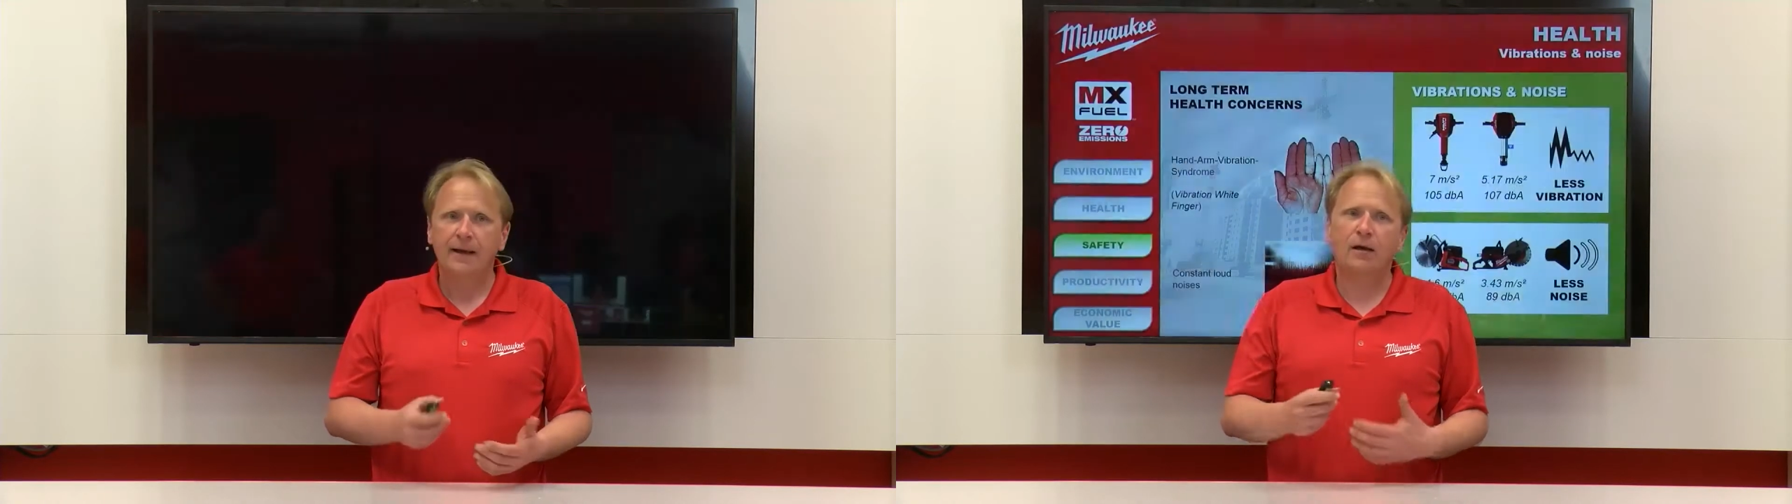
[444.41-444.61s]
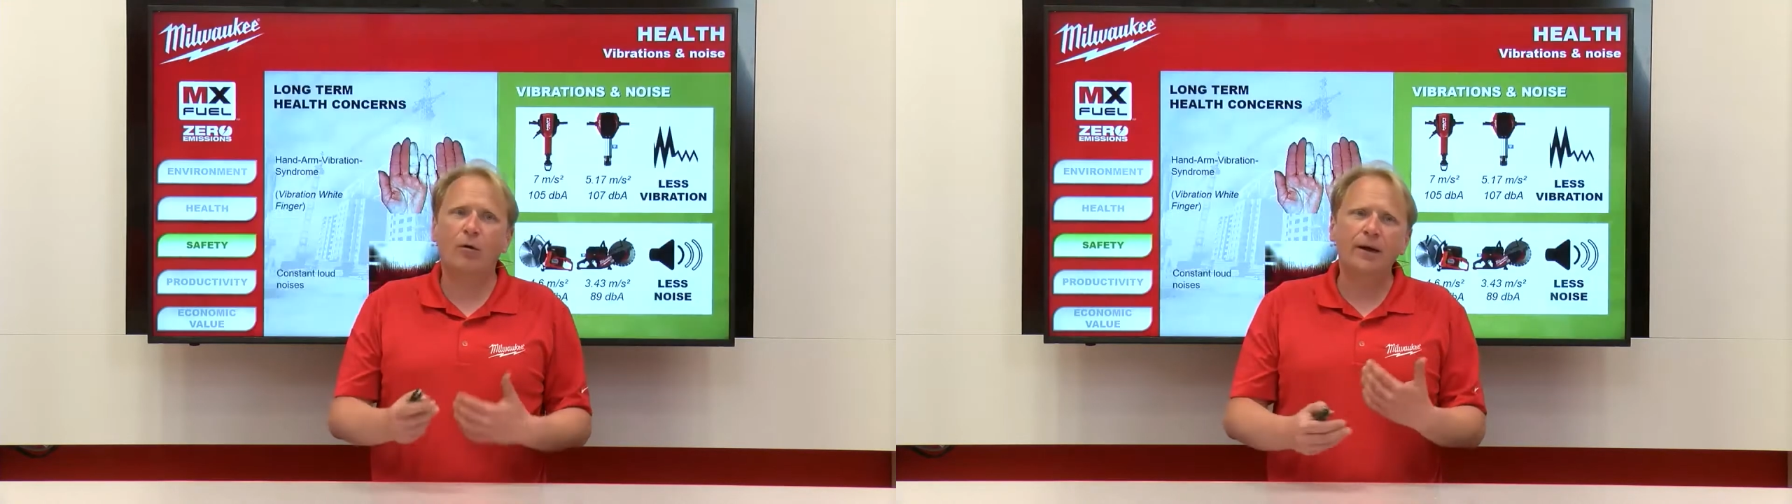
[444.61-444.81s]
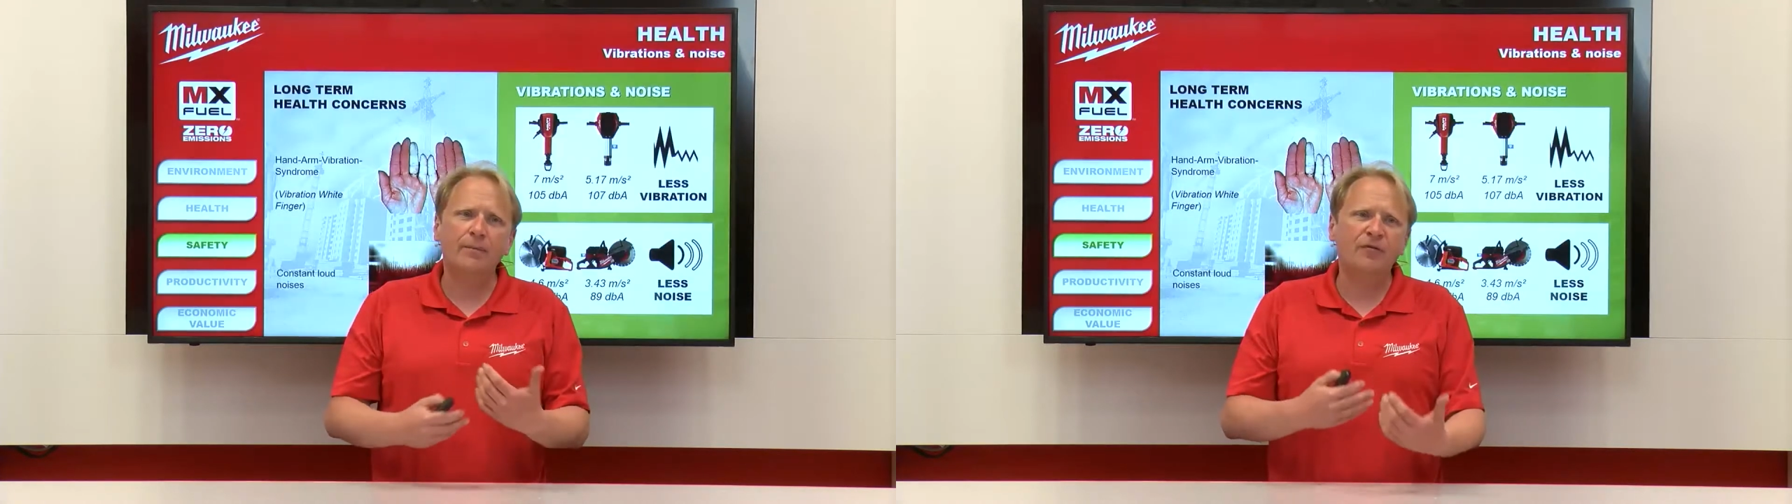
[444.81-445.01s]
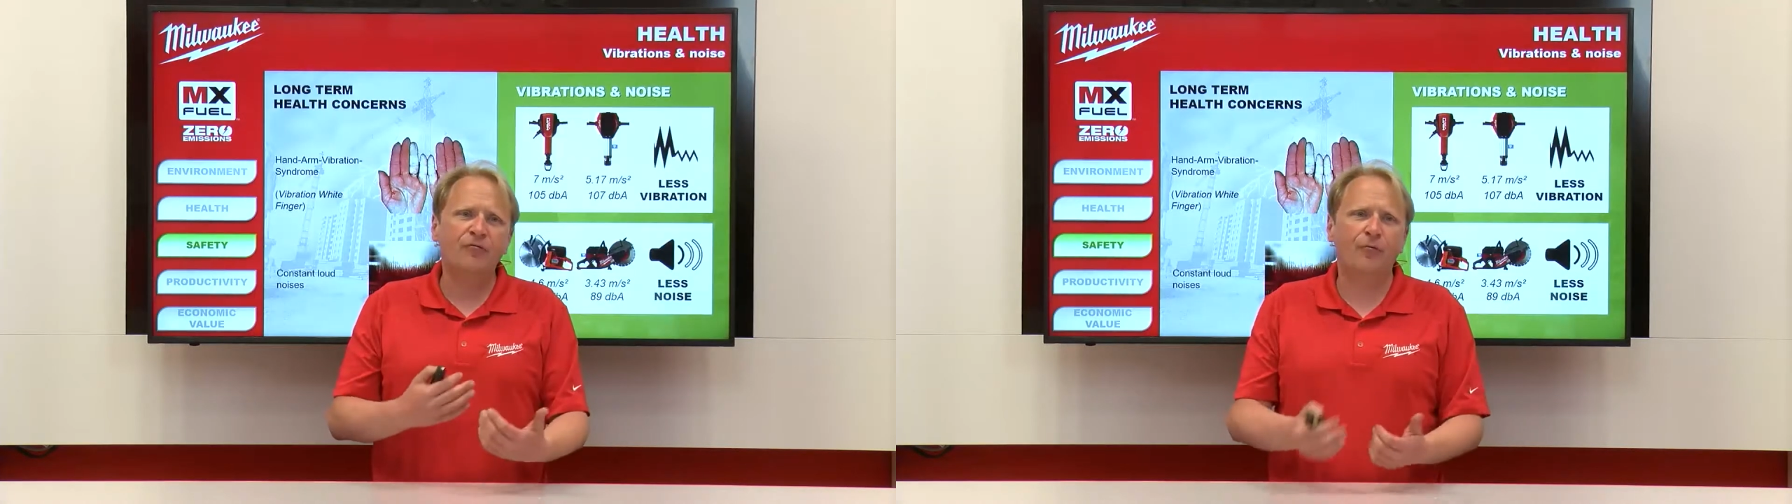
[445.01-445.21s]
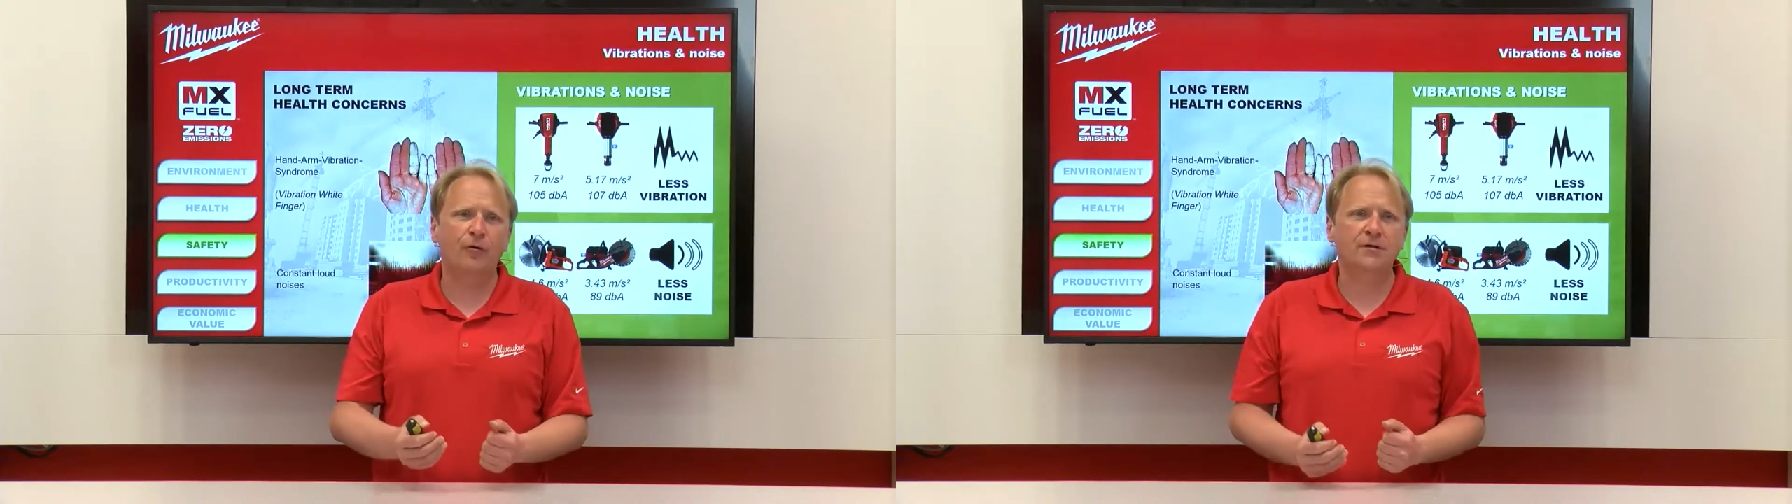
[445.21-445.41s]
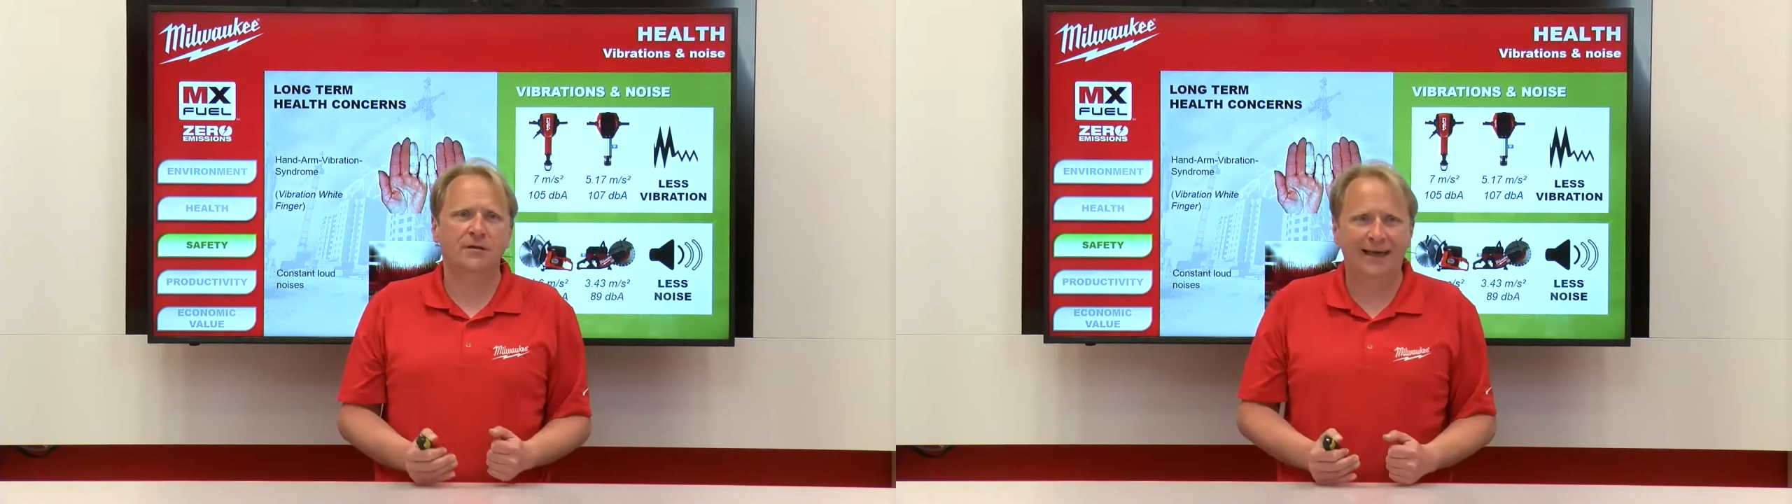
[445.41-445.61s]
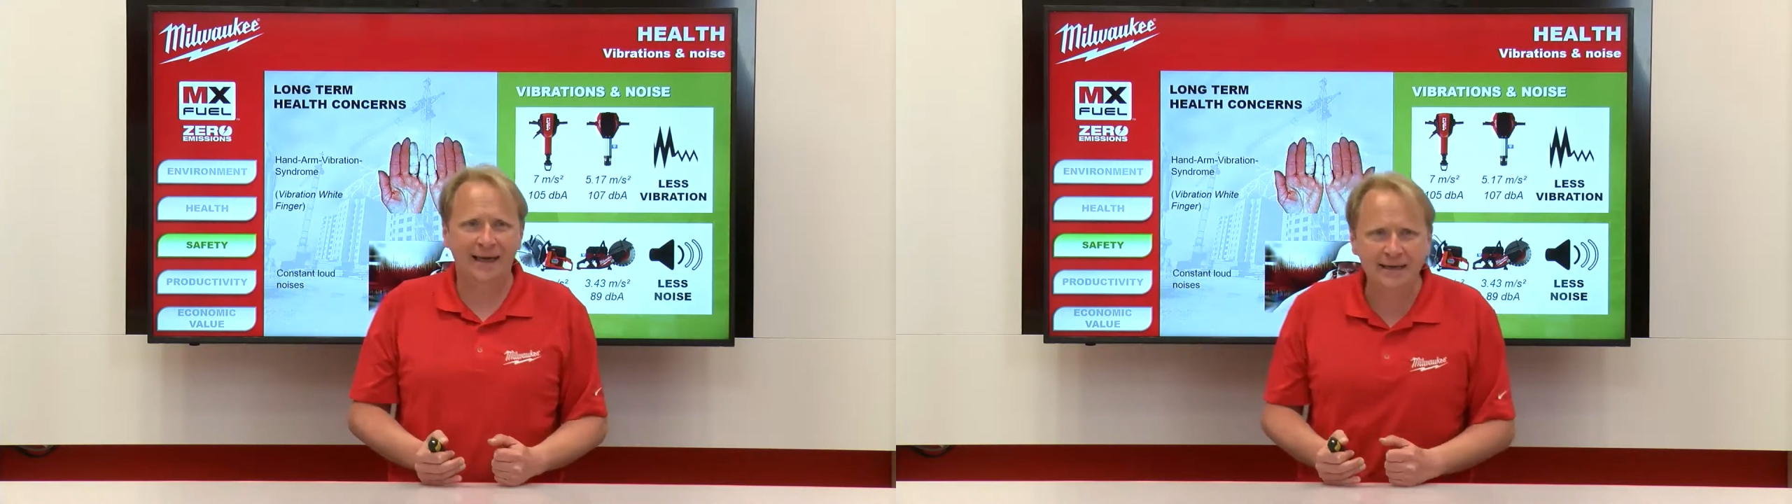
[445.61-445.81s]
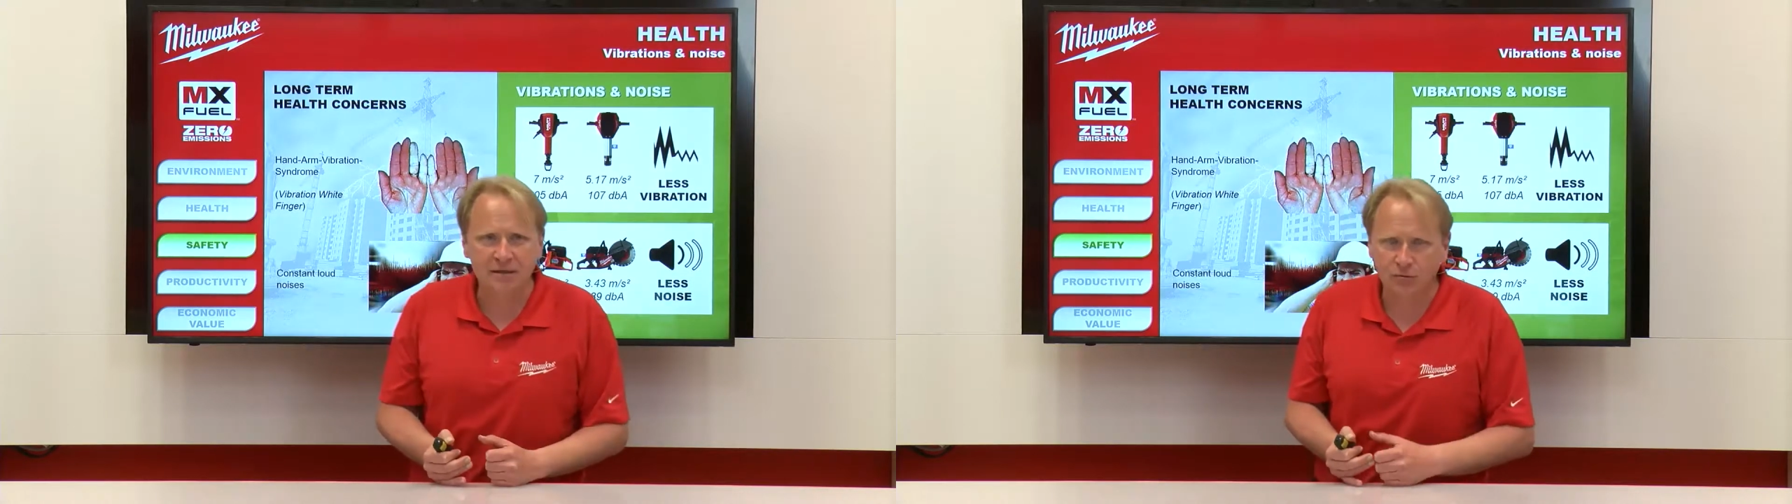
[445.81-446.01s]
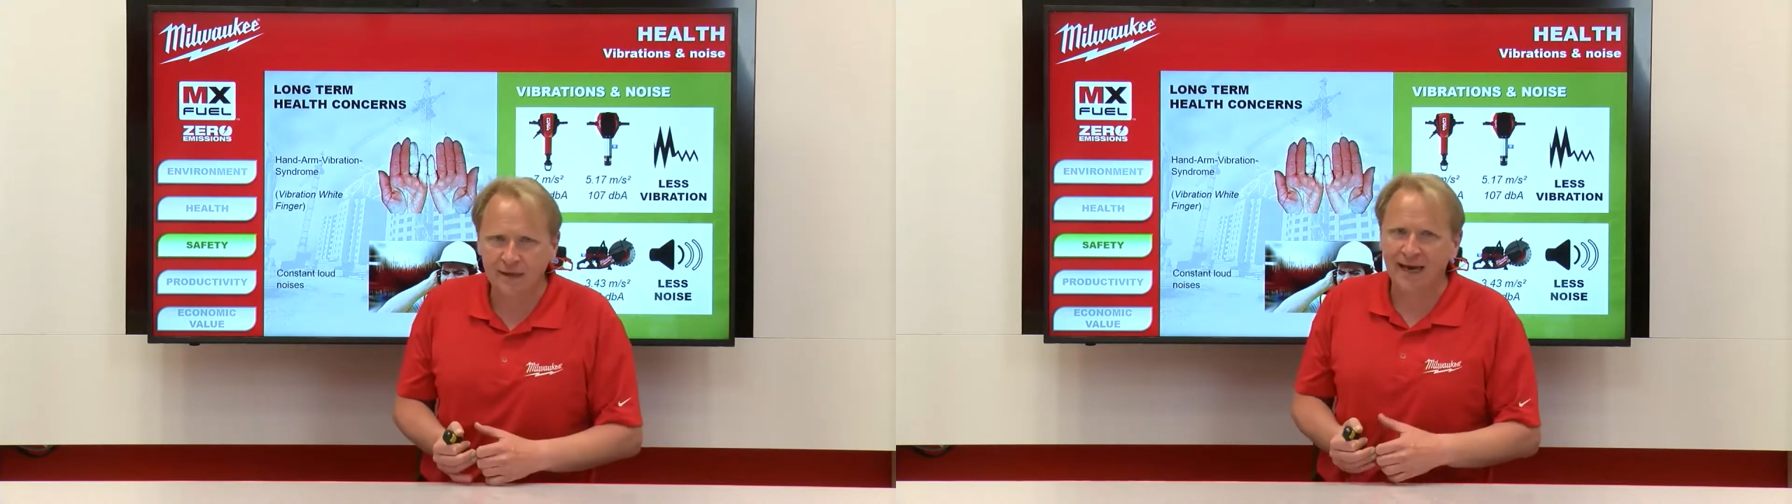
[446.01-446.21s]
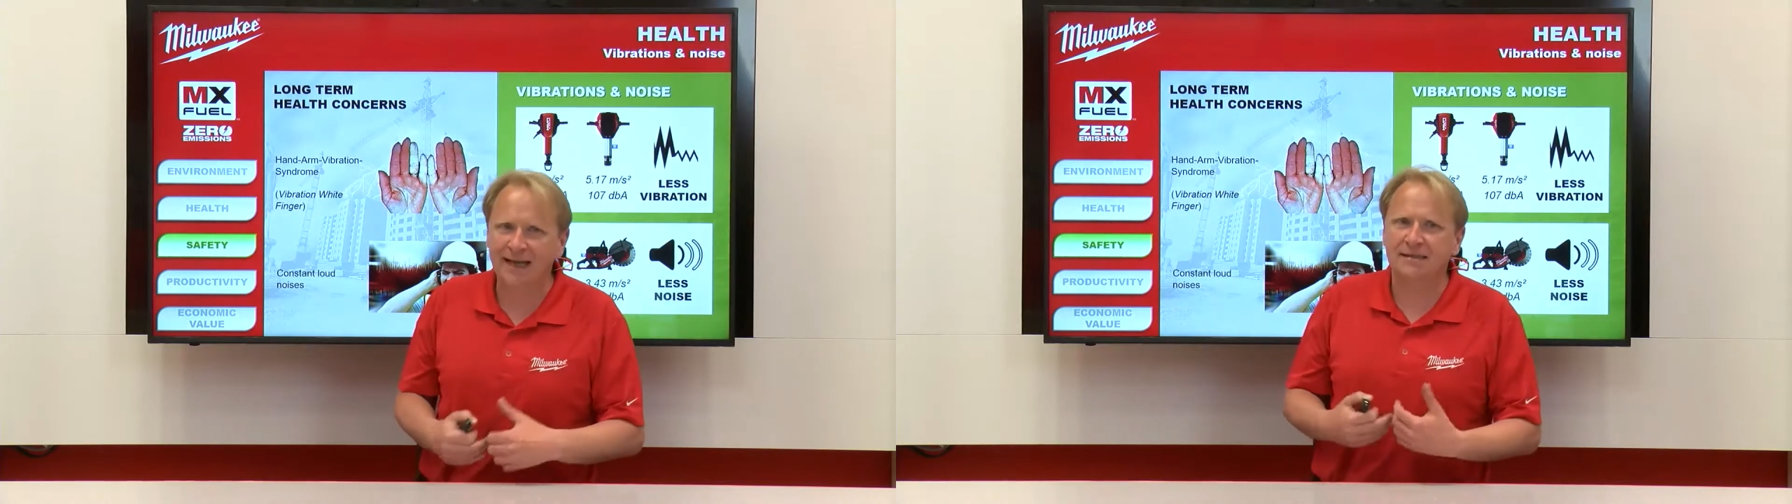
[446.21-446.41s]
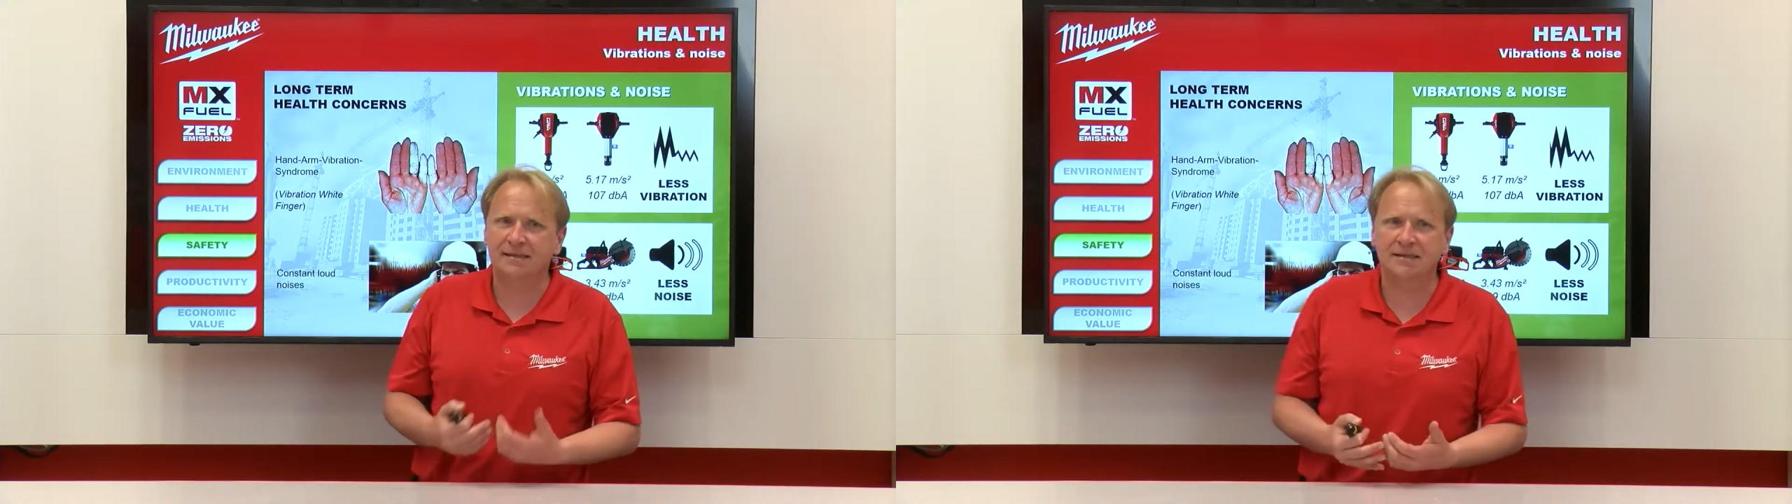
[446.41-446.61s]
Going a bit further into the health and